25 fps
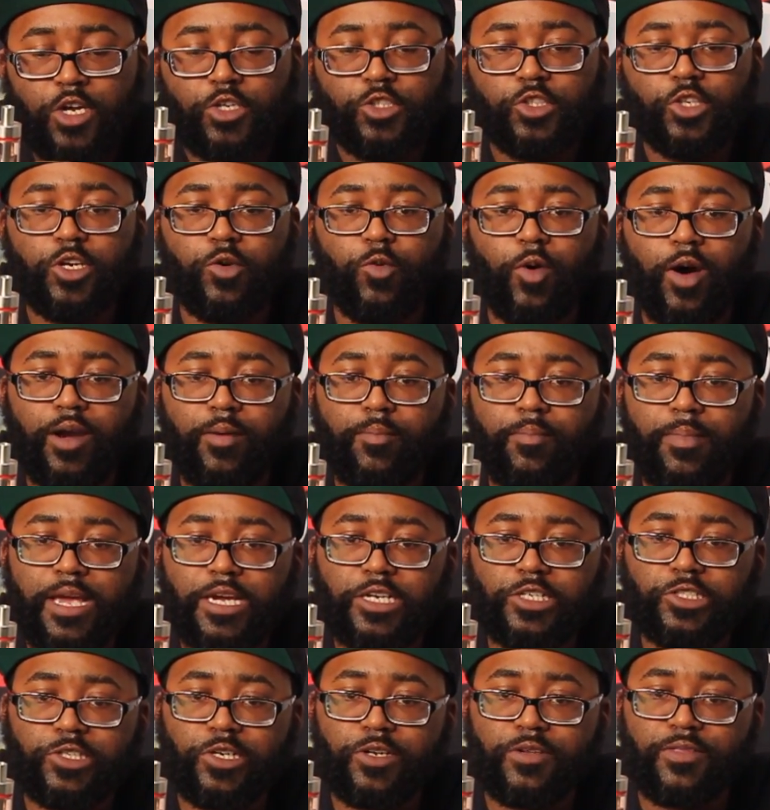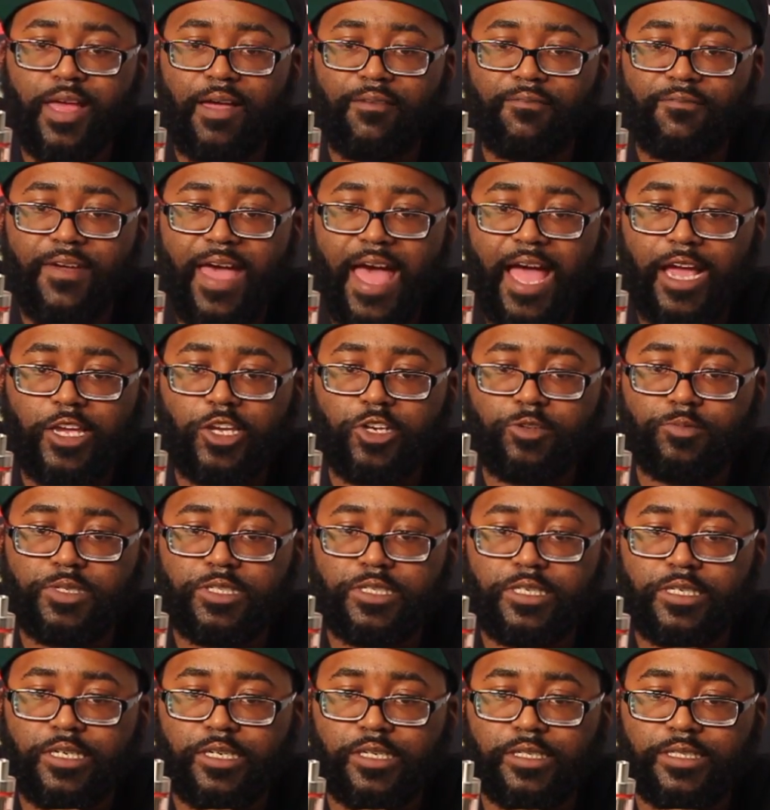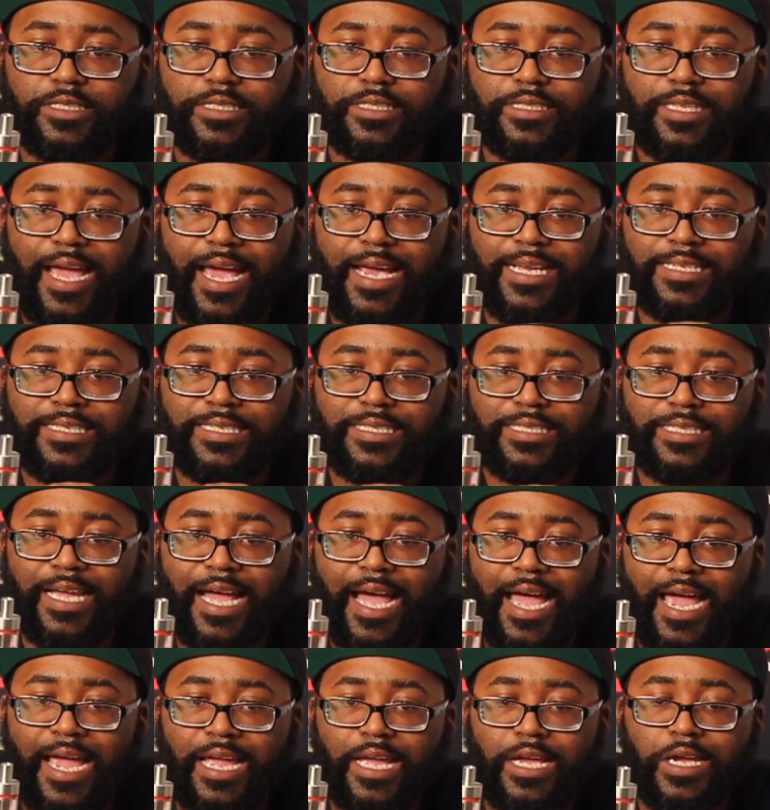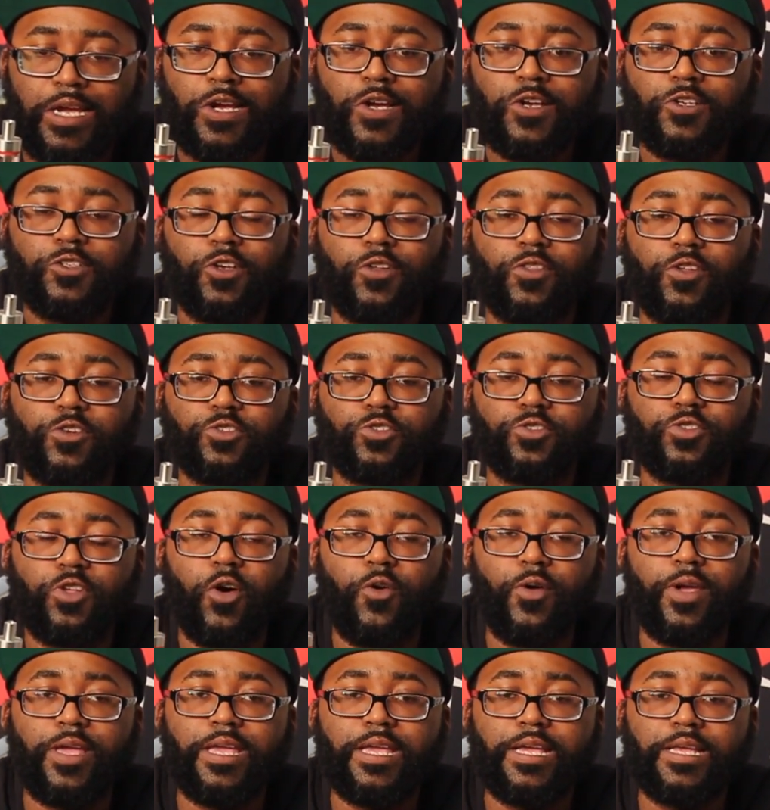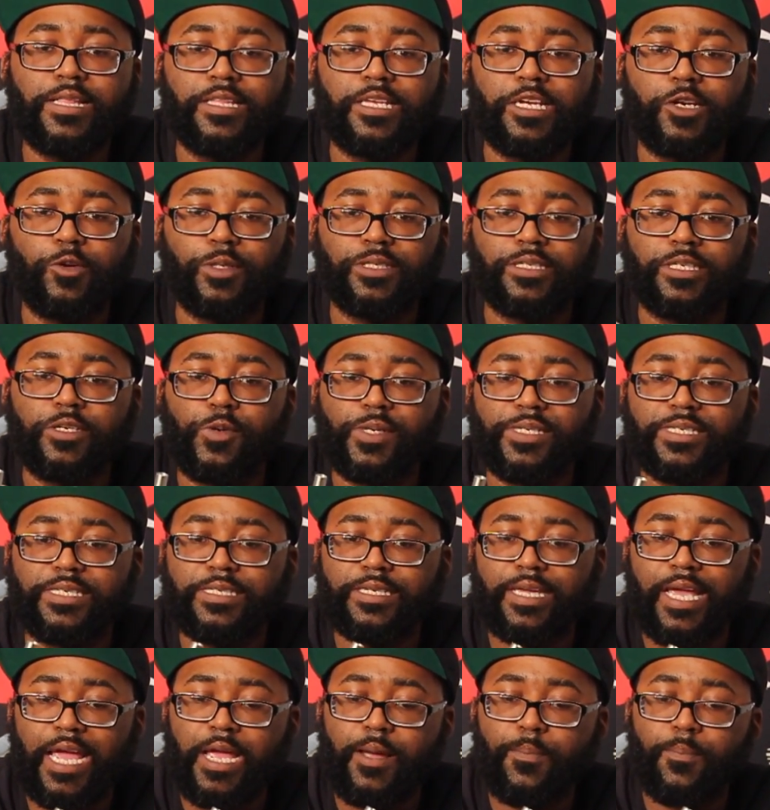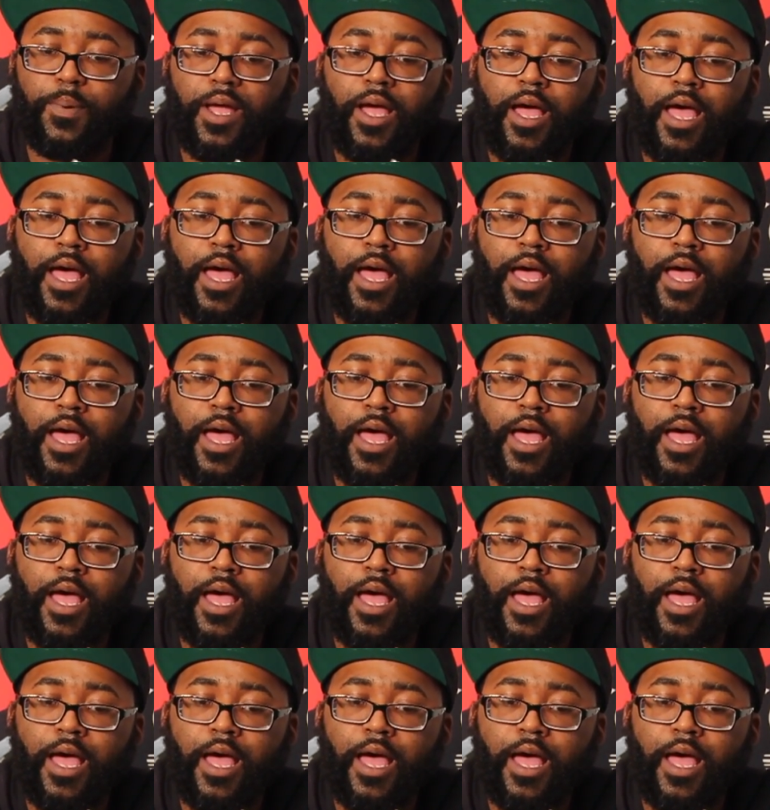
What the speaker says: So you wanna make sure that vacuum seal is nice and tight so there's no e-liquid to escape.